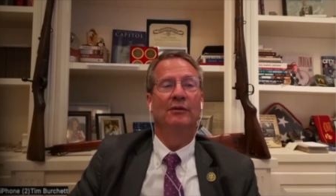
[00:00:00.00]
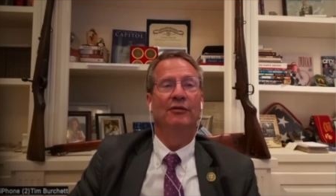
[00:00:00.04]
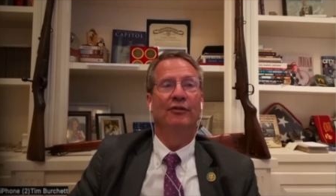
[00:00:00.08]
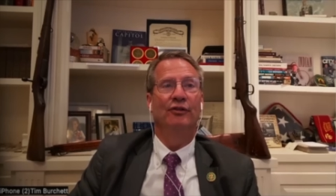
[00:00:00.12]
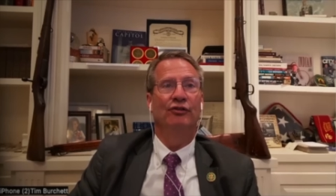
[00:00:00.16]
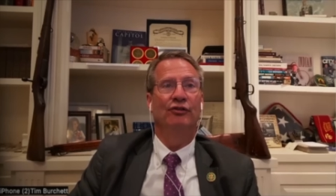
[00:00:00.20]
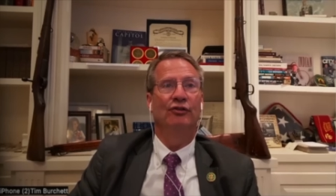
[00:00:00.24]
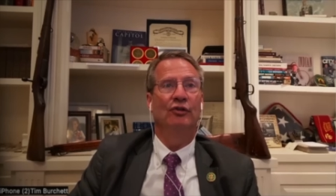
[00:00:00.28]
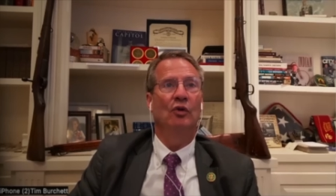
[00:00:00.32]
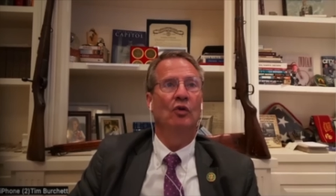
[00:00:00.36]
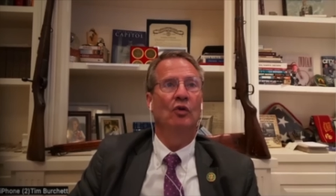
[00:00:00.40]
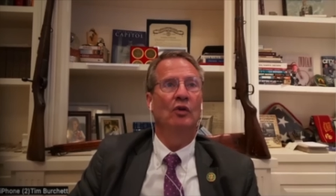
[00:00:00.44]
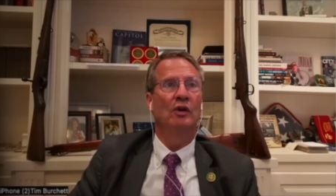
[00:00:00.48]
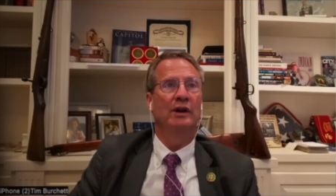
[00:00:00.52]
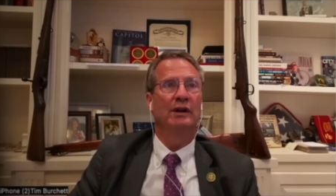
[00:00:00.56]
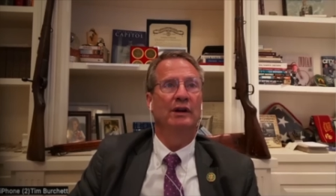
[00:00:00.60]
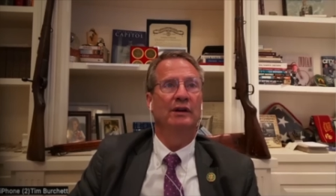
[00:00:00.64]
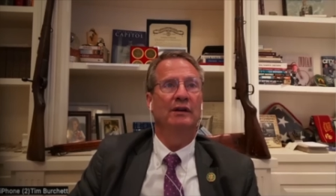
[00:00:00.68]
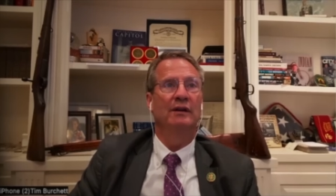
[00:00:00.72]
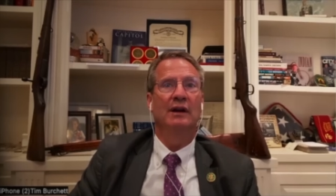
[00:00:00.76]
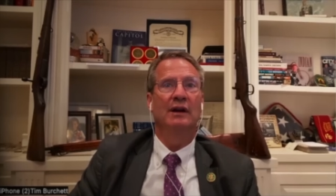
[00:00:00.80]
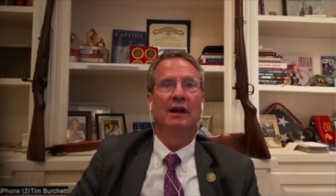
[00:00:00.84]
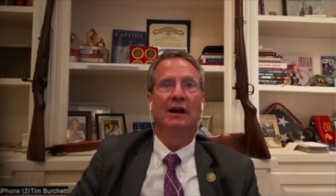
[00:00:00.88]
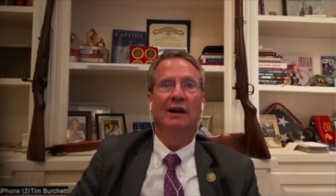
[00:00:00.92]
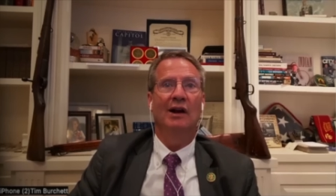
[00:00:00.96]
with the story
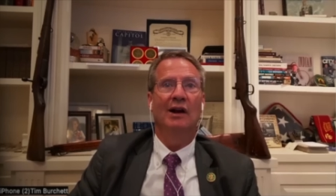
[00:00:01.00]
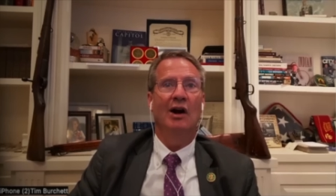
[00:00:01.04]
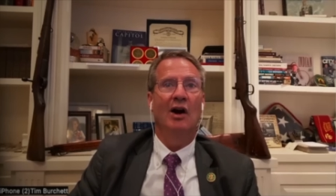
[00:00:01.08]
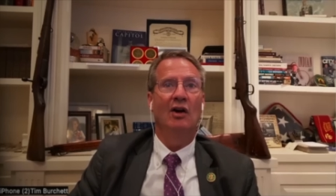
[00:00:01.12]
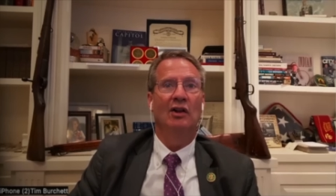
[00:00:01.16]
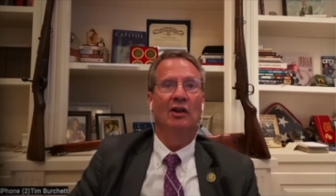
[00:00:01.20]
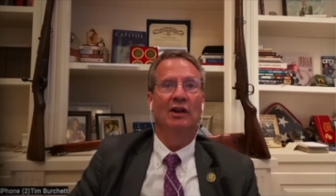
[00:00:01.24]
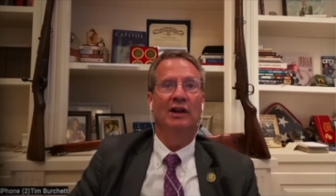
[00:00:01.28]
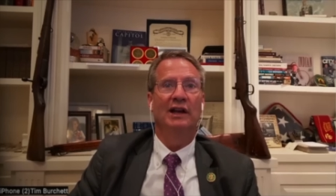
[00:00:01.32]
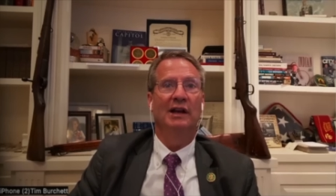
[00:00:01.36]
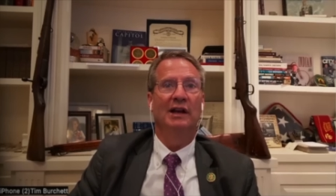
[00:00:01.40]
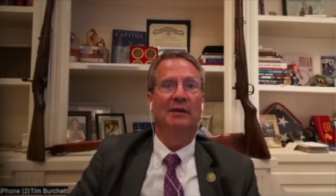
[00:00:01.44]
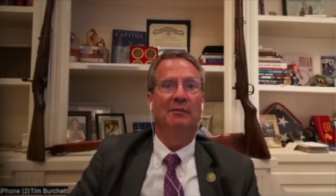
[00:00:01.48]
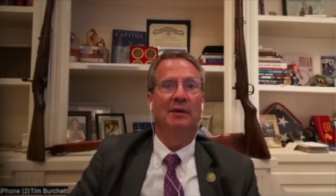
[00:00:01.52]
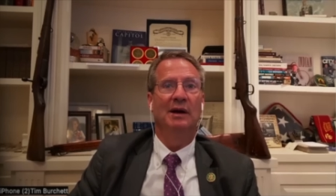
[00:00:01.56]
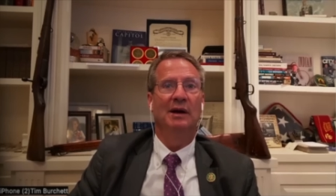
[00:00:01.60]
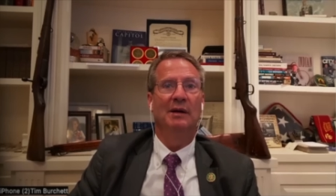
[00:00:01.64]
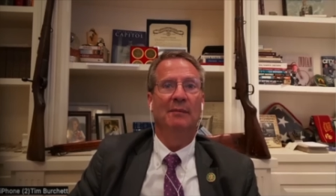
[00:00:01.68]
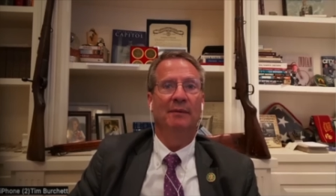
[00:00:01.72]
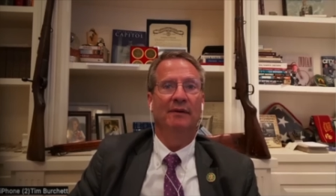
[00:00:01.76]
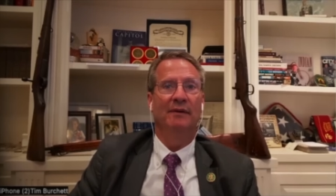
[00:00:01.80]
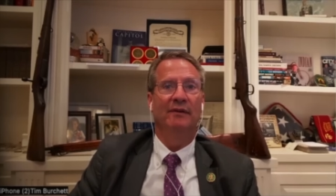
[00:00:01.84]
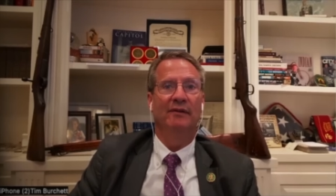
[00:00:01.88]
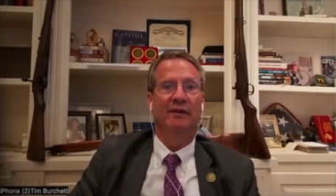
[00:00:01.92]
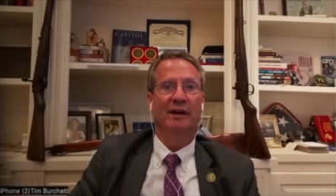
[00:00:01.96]
and calling him
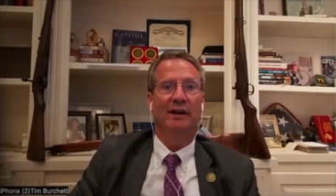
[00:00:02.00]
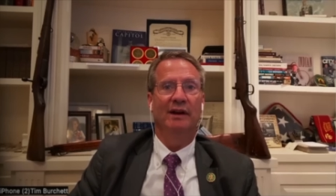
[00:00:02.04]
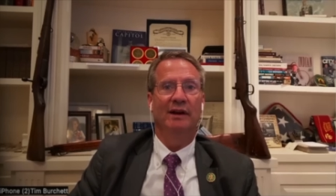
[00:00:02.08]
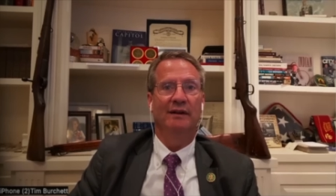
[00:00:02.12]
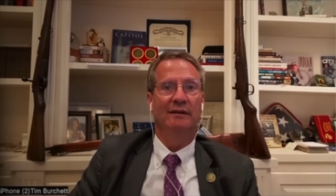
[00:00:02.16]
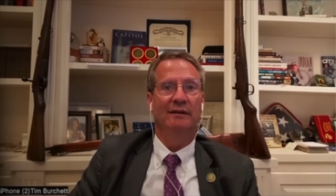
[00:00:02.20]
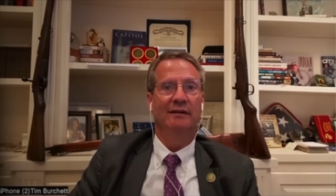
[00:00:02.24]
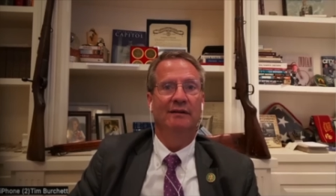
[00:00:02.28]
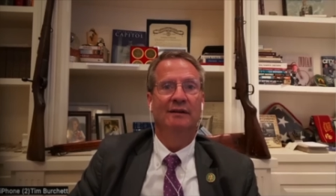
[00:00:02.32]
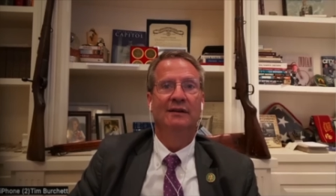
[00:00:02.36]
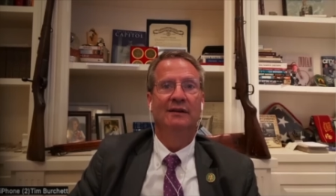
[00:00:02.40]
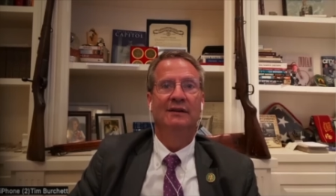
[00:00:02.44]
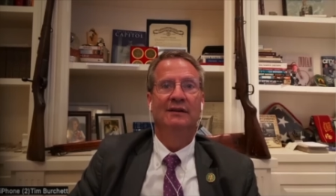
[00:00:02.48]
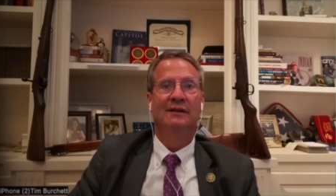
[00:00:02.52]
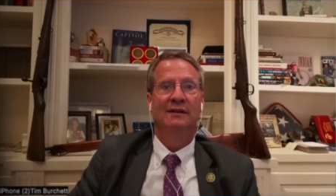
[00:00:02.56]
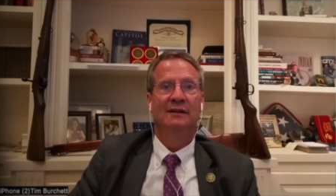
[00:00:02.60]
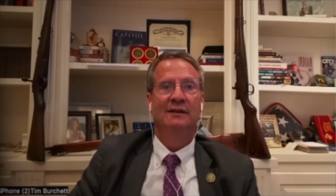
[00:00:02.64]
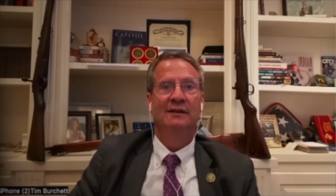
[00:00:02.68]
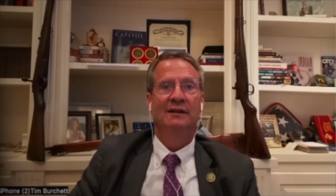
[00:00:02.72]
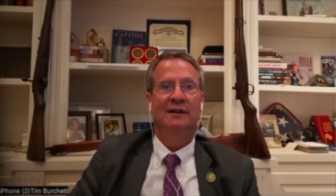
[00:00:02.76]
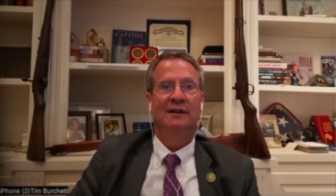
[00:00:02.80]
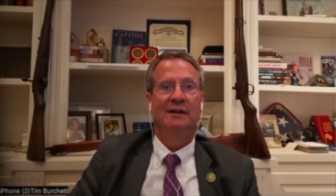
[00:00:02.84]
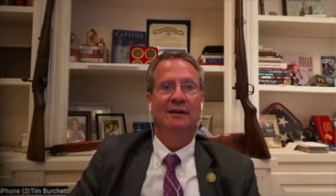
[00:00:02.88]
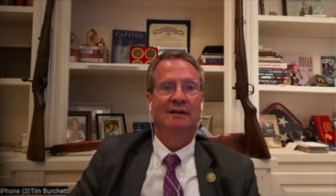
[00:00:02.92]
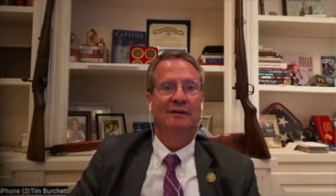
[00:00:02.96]
up and saying,
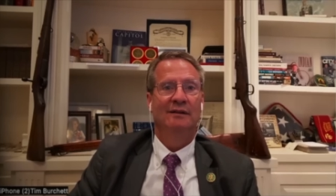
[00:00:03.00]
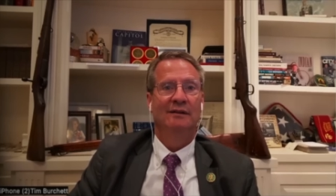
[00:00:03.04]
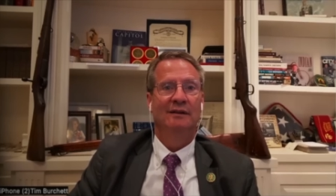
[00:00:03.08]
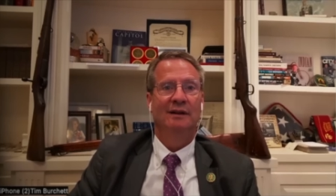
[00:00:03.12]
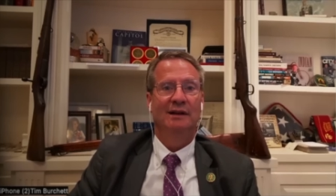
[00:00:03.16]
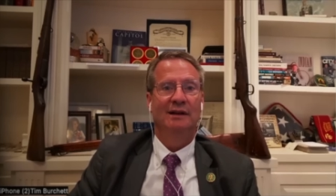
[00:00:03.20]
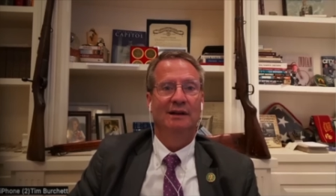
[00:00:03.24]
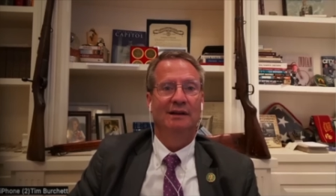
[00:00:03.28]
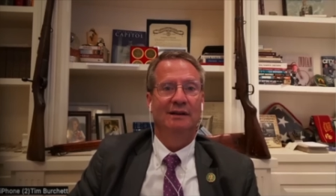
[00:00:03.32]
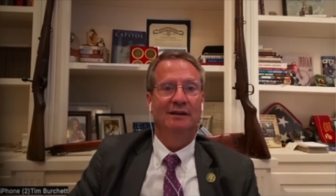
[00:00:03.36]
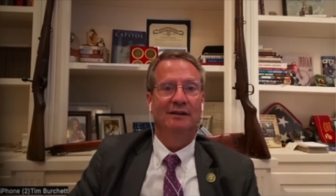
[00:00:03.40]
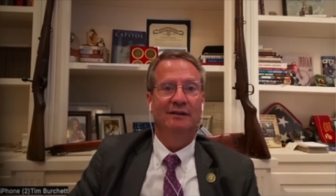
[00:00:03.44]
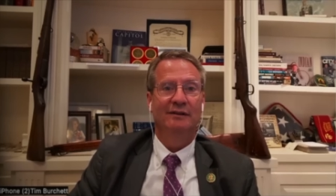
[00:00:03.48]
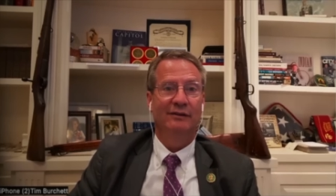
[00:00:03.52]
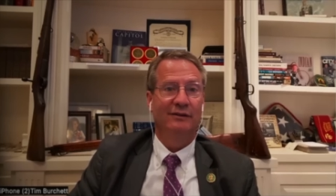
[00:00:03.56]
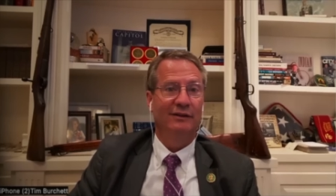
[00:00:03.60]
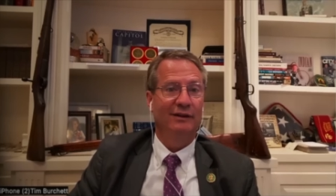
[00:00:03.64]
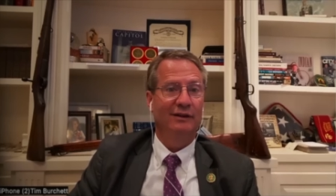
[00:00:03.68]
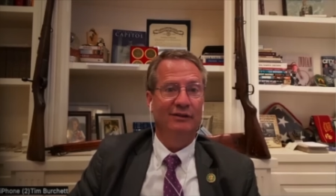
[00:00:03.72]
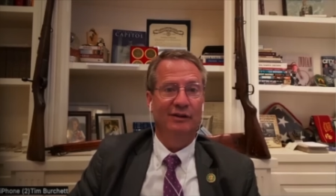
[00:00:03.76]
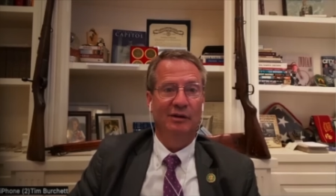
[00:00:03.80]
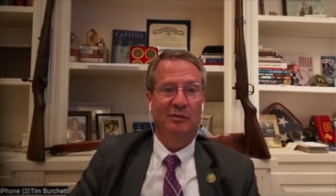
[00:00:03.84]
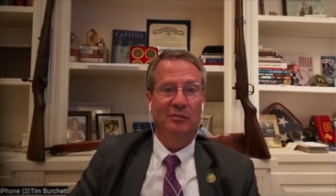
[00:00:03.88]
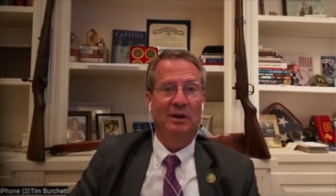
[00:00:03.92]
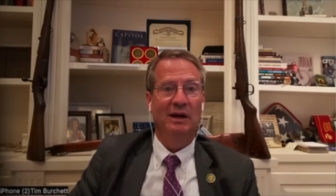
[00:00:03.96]
"Hey, it's
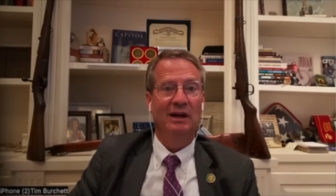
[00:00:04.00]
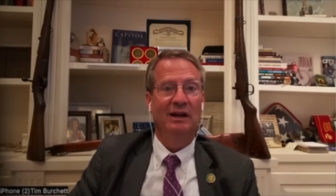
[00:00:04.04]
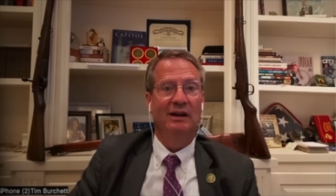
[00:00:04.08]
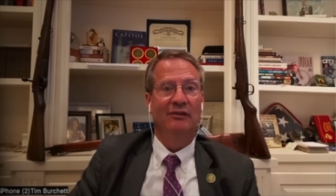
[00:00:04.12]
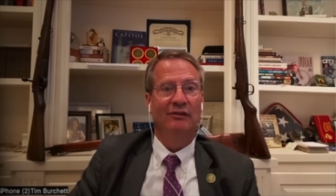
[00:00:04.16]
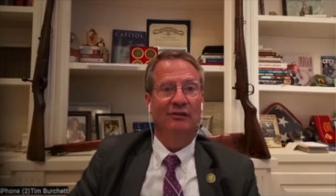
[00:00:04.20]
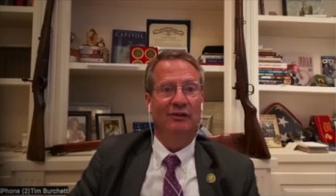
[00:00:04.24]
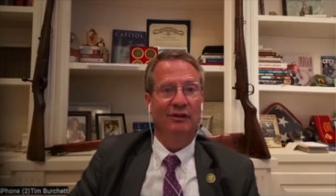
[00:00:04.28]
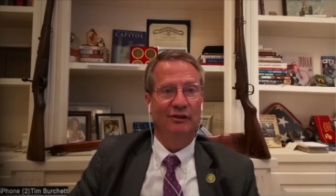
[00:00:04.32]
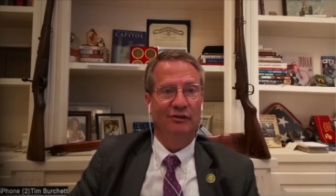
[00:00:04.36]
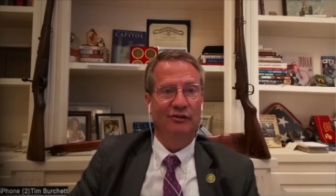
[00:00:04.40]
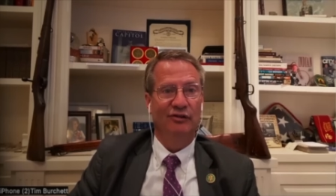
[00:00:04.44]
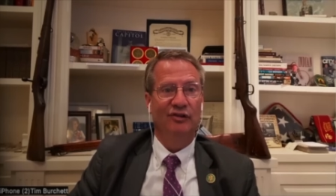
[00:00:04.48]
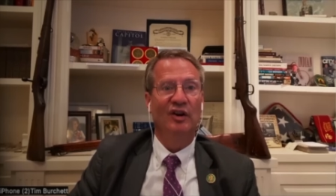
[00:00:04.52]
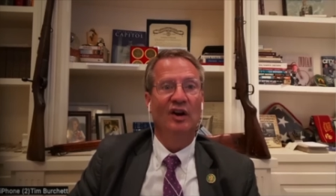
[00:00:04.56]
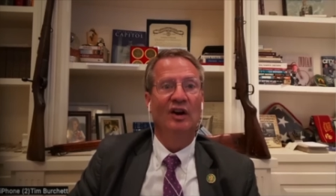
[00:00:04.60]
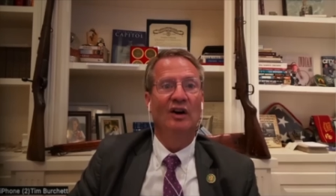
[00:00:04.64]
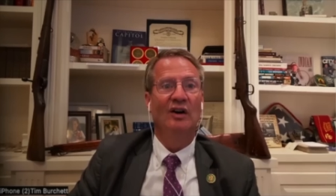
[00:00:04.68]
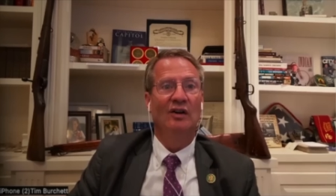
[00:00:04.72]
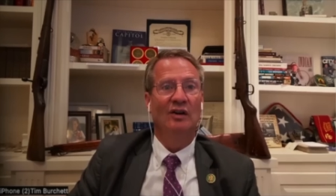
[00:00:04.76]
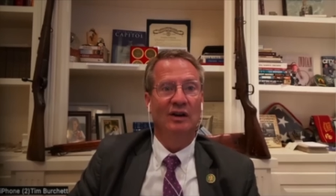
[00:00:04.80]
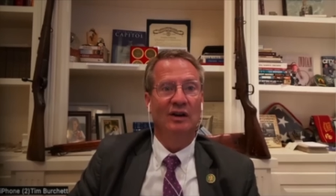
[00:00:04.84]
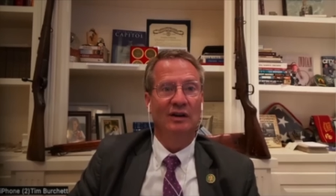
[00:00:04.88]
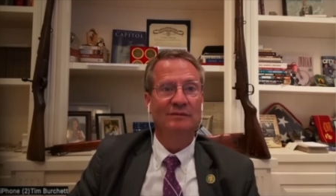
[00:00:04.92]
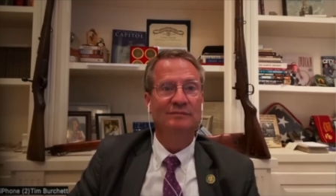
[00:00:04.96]
60 Minutes, let's
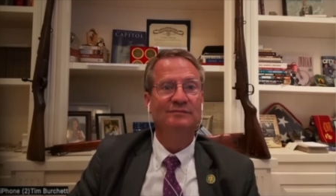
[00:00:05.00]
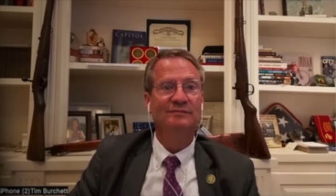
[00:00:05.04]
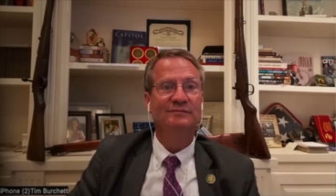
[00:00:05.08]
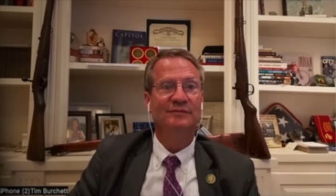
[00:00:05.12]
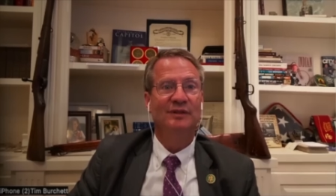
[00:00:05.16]
talk."